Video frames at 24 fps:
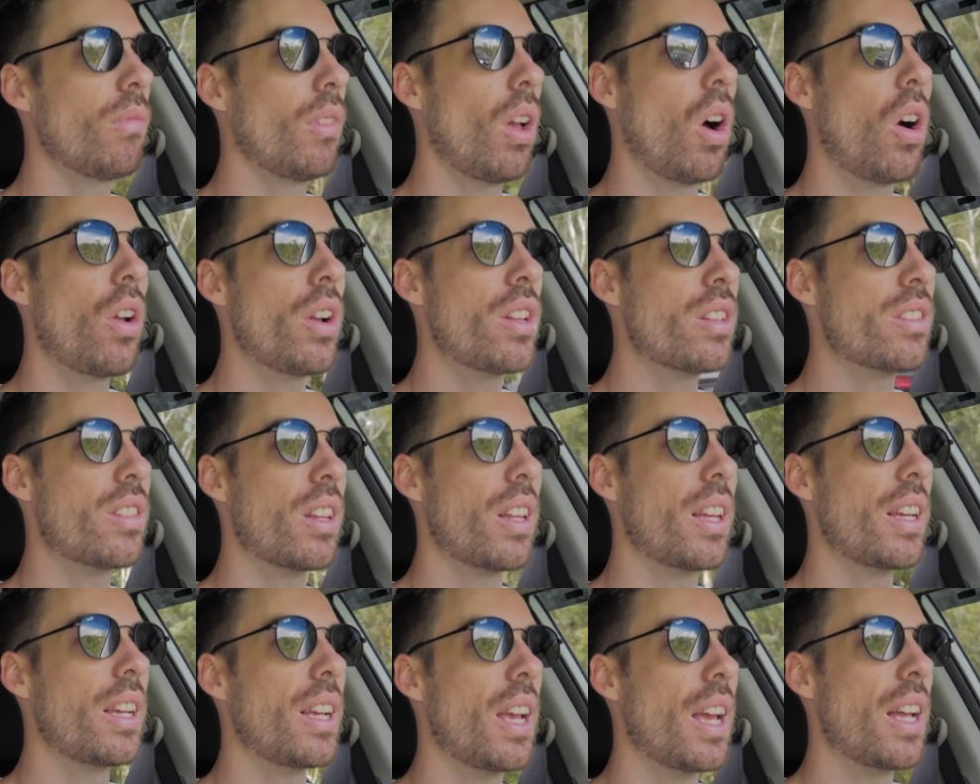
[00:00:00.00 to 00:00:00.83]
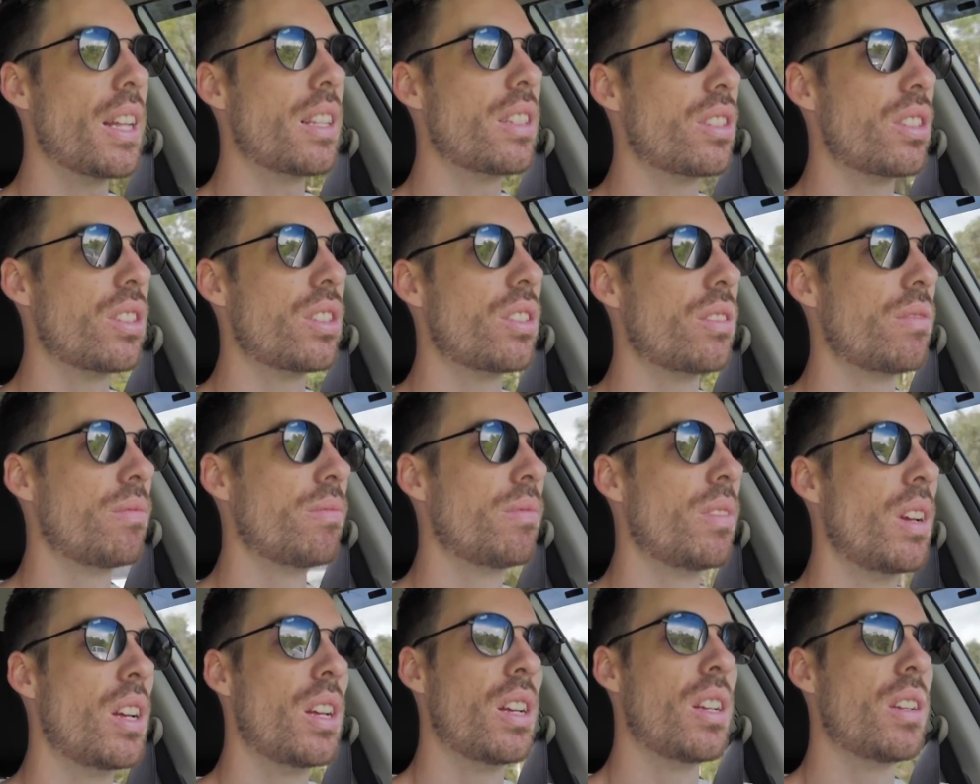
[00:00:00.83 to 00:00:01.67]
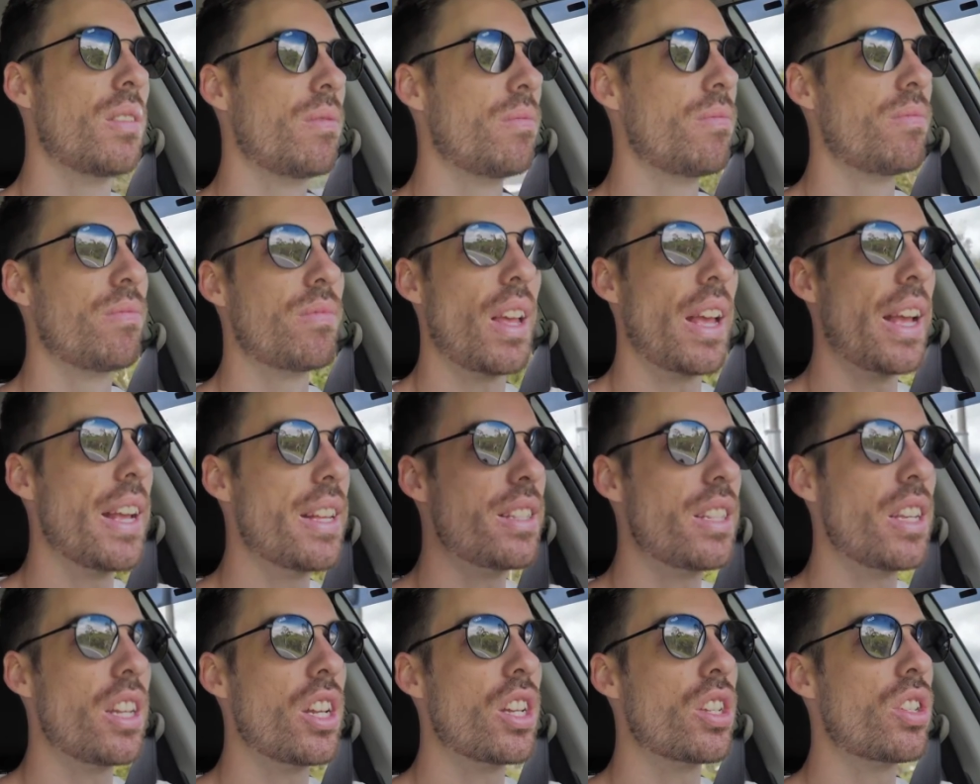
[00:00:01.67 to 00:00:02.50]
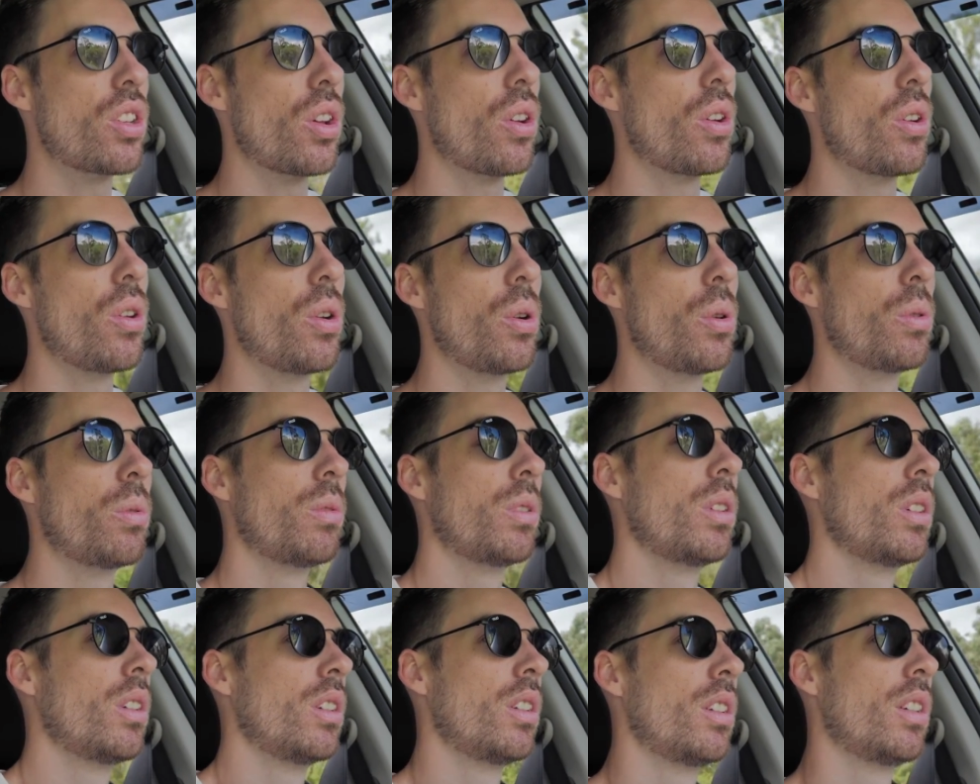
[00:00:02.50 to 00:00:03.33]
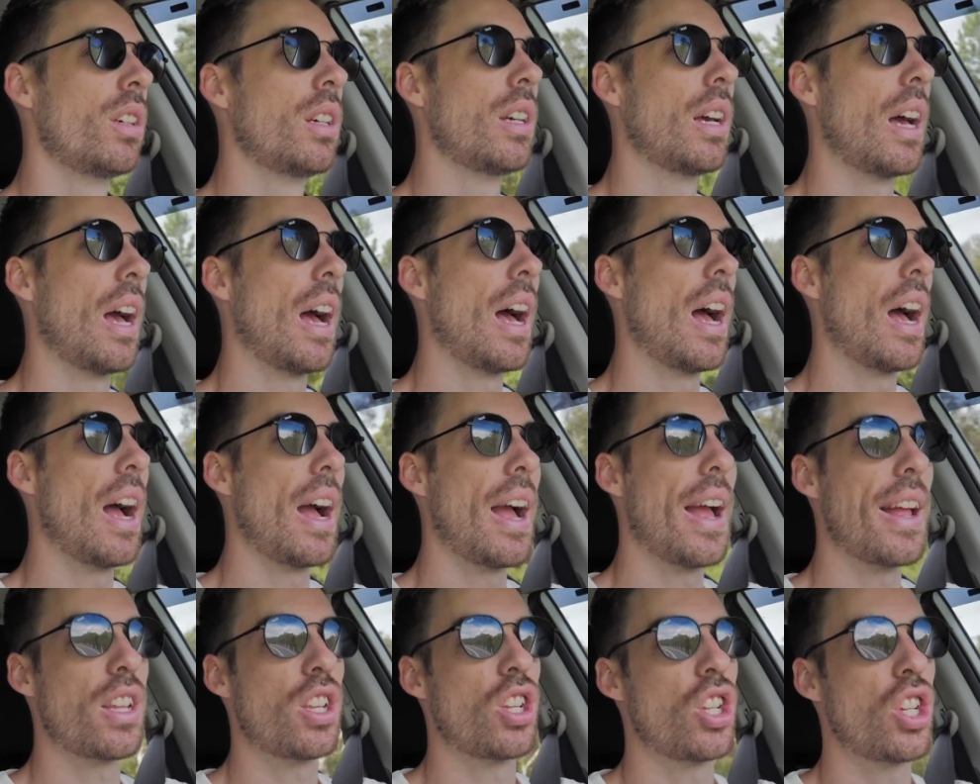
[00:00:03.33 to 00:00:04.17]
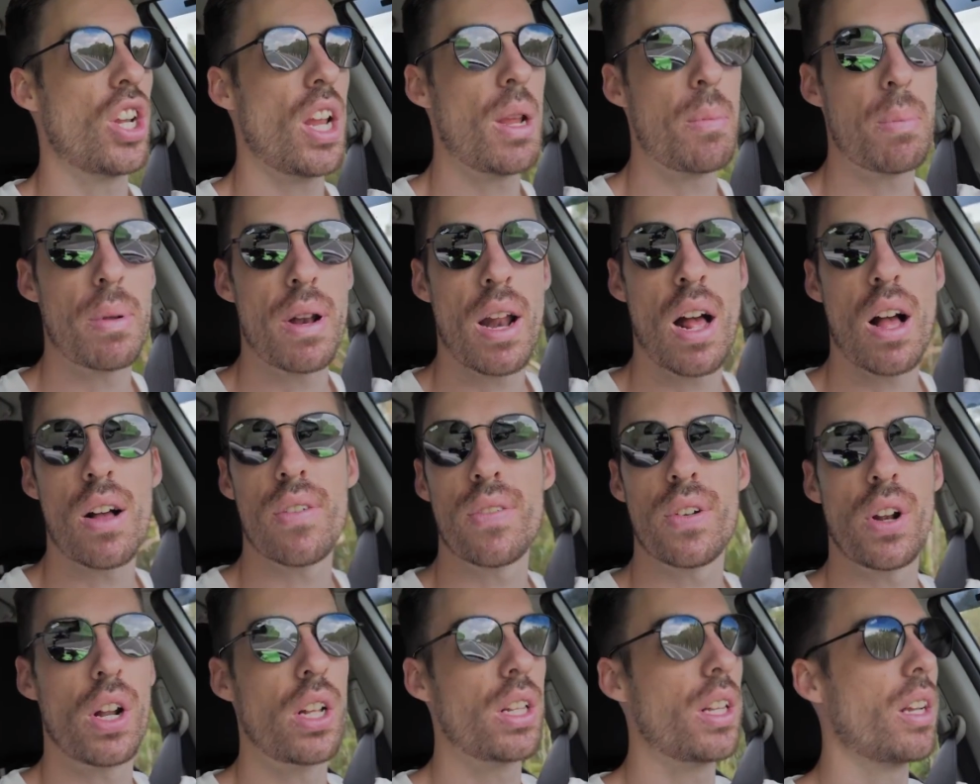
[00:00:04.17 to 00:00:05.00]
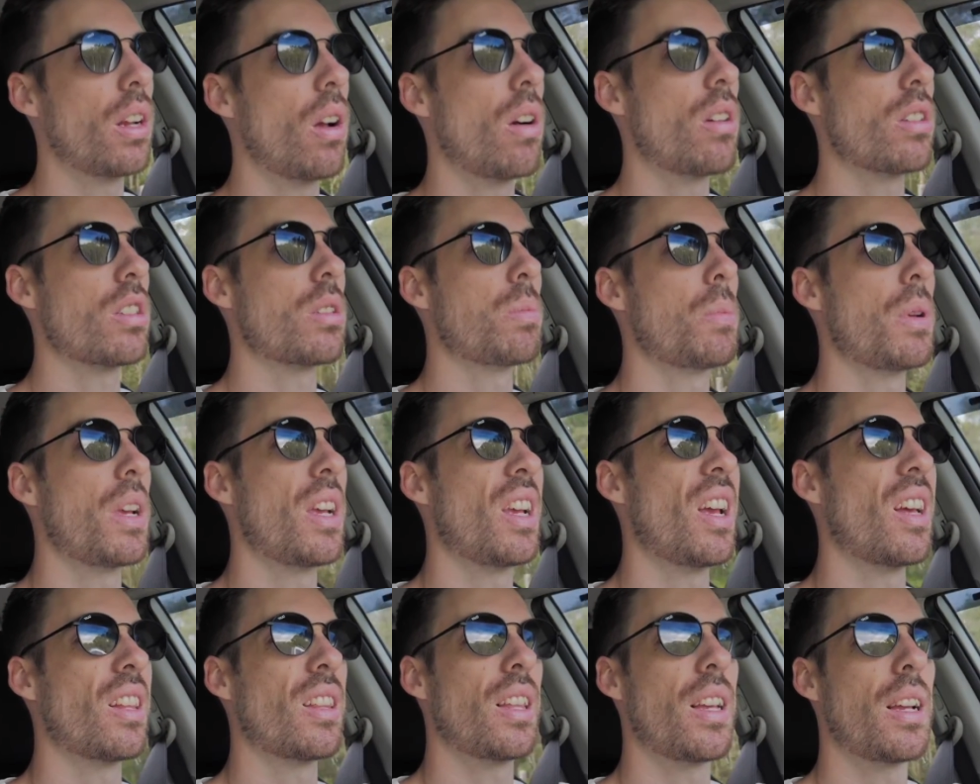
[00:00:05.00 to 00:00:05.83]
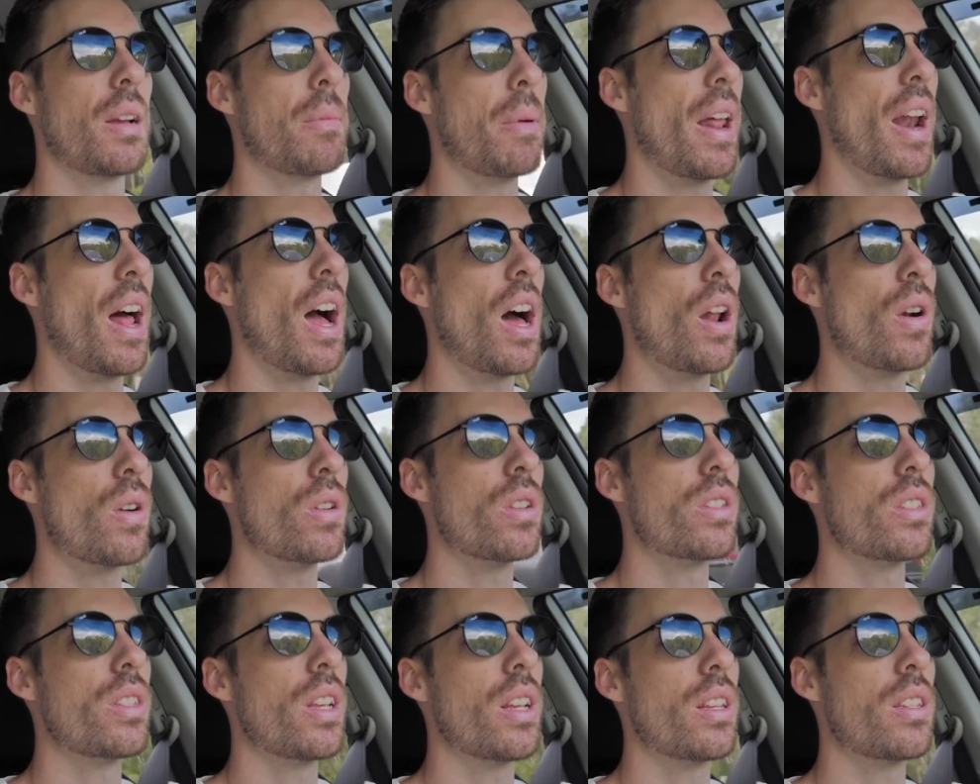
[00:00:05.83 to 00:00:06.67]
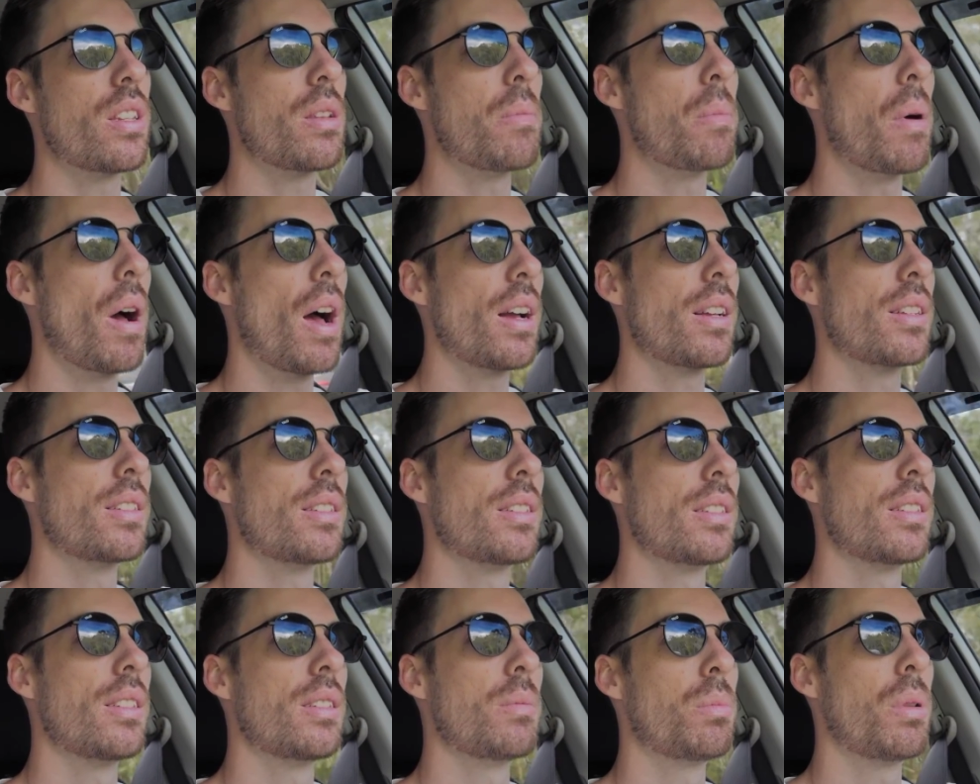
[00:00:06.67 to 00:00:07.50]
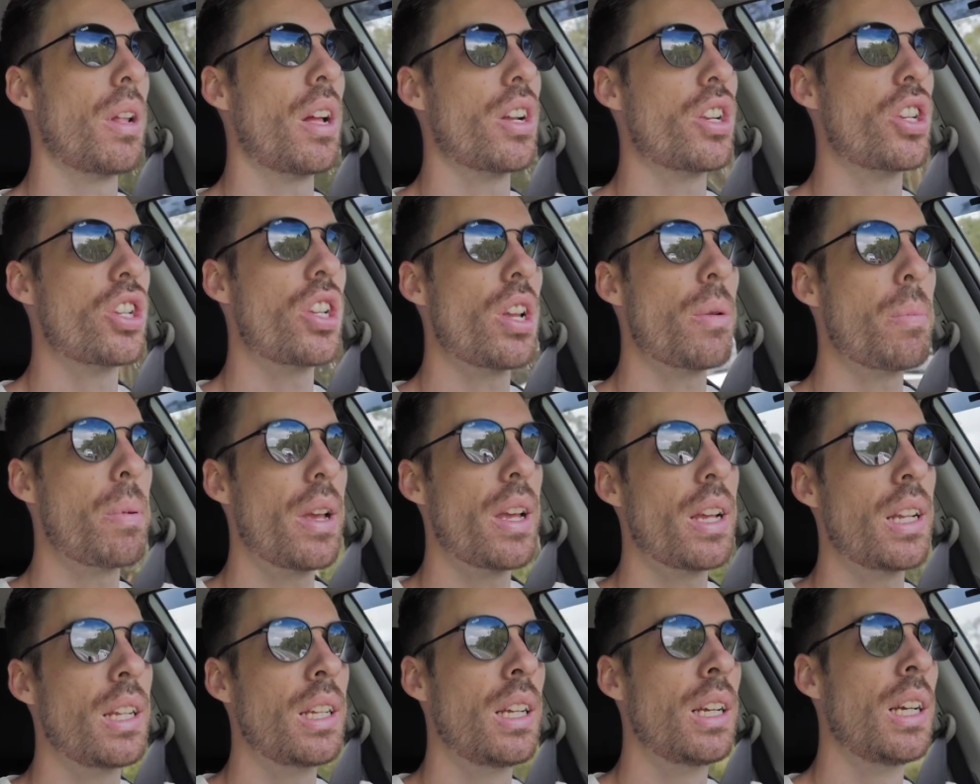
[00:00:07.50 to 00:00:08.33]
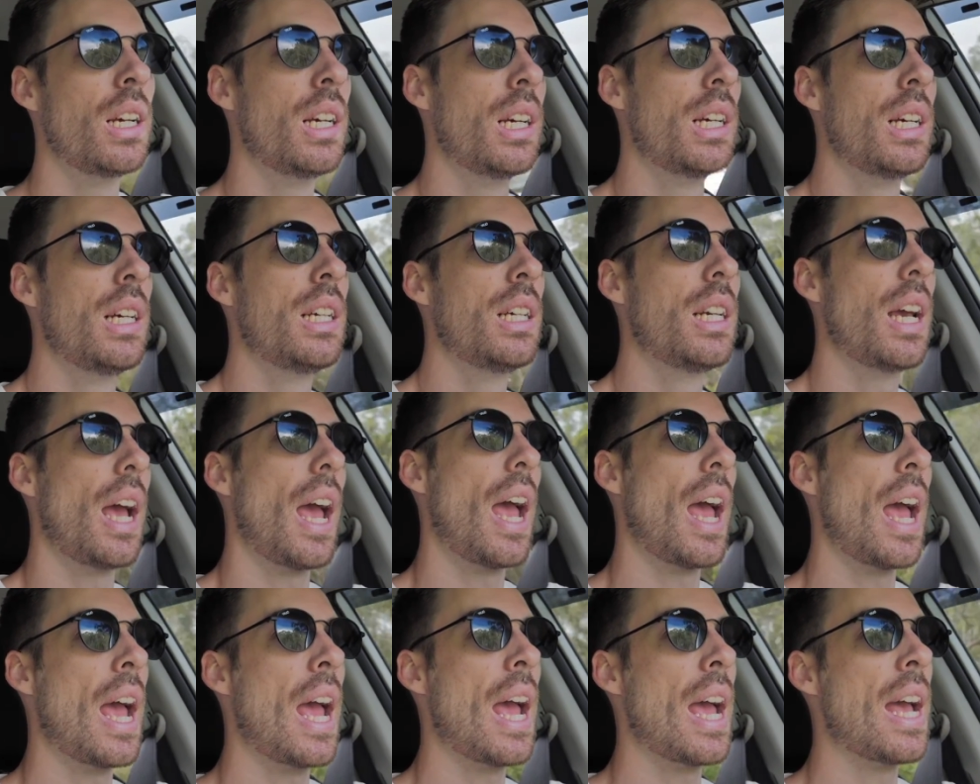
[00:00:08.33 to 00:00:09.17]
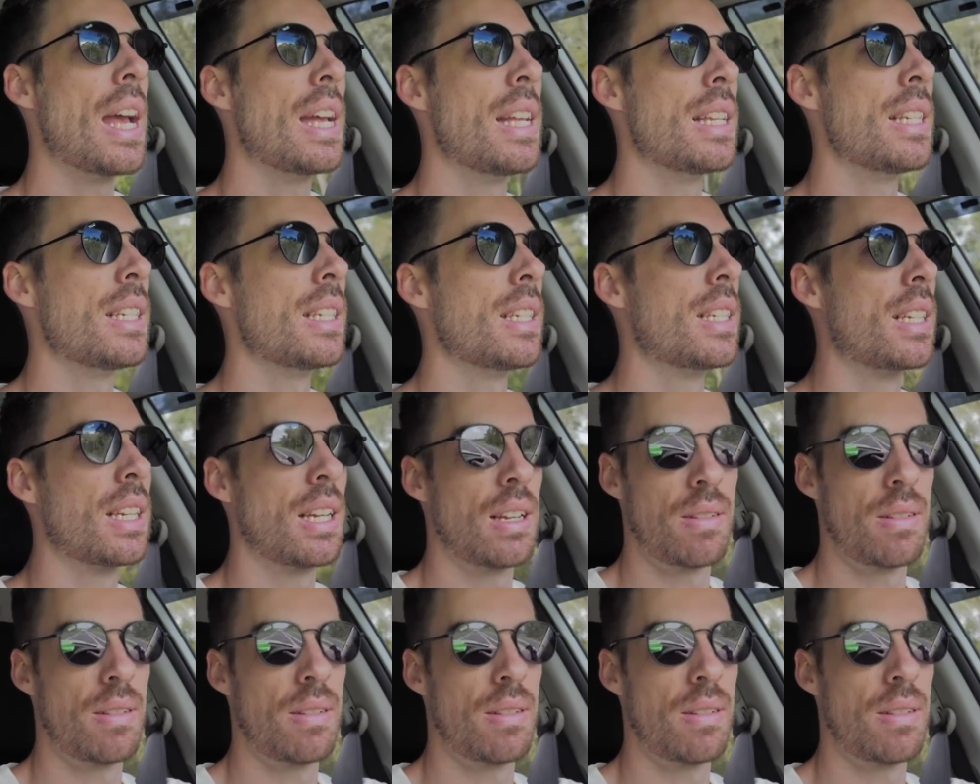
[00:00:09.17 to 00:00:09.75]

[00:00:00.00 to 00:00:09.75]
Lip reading: honestly, it's easy to do. It's cheap enough. It only cost me, I think, about 160 bucks plus shipping, and